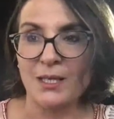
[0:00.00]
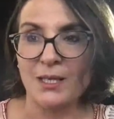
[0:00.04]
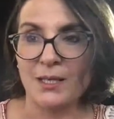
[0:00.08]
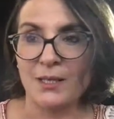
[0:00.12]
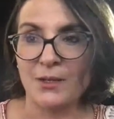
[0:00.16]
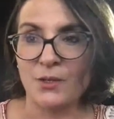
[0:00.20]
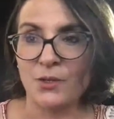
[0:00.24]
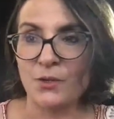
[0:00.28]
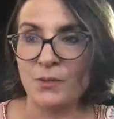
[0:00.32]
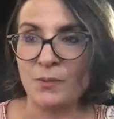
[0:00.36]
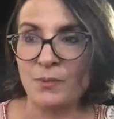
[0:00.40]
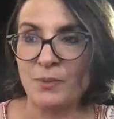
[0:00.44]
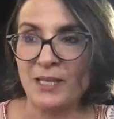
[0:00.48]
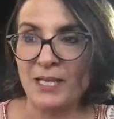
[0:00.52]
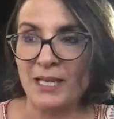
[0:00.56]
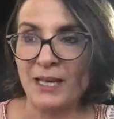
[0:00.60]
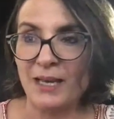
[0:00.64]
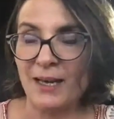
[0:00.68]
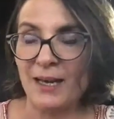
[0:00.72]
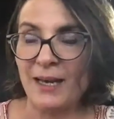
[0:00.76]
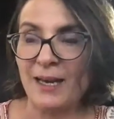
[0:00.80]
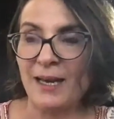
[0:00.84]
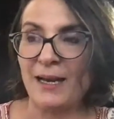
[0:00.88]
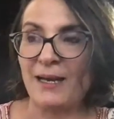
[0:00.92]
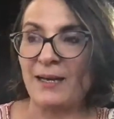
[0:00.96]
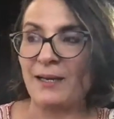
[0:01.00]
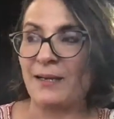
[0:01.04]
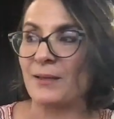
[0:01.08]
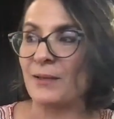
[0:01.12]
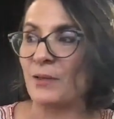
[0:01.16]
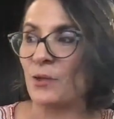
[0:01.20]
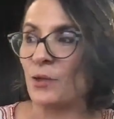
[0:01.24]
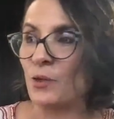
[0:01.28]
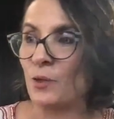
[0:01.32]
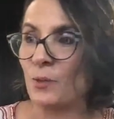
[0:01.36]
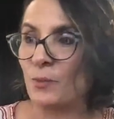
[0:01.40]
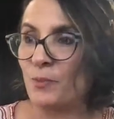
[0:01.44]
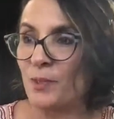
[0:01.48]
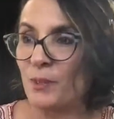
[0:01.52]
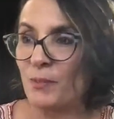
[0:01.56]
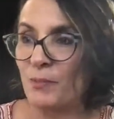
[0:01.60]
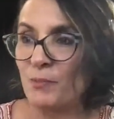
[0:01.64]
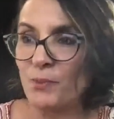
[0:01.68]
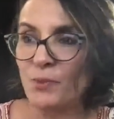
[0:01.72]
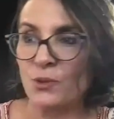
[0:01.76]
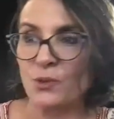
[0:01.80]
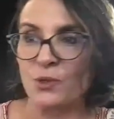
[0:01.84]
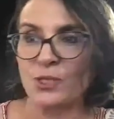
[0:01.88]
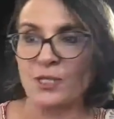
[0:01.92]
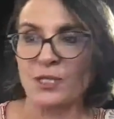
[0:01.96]
It could be Allah, it could be
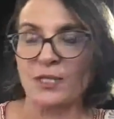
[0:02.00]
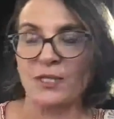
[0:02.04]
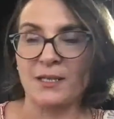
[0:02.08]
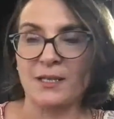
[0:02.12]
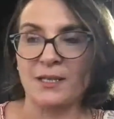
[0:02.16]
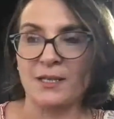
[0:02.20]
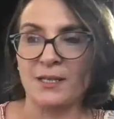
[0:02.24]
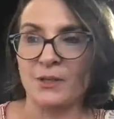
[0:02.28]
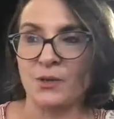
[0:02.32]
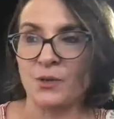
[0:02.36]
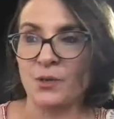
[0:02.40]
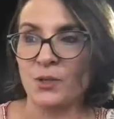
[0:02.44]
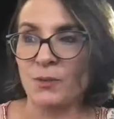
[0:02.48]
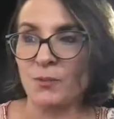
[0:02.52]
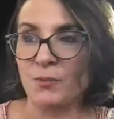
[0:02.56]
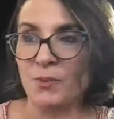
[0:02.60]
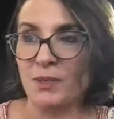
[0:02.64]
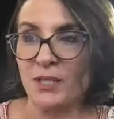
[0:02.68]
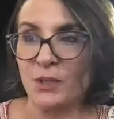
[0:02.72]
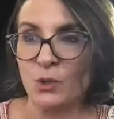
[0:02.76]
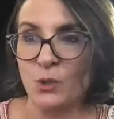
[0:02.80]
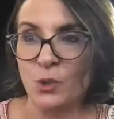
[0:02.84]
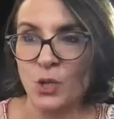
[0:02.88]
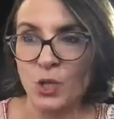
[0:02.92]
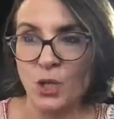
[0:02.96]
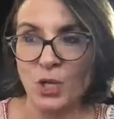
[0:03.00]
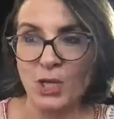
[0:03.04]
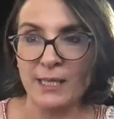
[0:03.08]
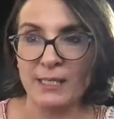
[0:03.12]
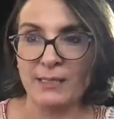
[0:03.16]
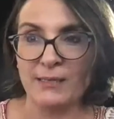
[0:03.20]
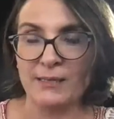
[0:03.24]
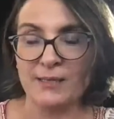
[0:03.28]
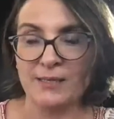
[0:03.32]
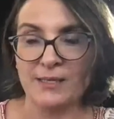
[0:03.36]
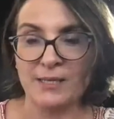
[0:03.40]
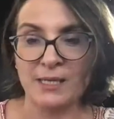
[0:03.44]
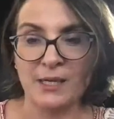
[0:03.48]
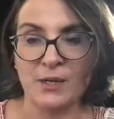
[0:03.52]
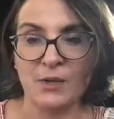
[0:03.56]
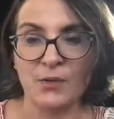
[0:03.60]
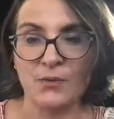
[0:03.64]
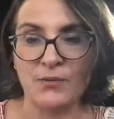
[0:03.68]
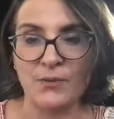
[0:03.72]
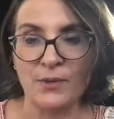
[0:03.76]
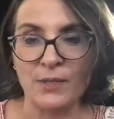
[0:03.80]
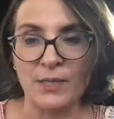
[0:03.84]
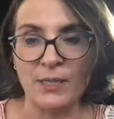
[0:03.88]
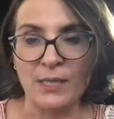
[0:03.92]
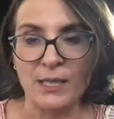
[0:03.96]
Buddha, it could be your higher
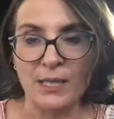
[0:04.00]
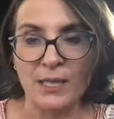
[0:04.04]
self.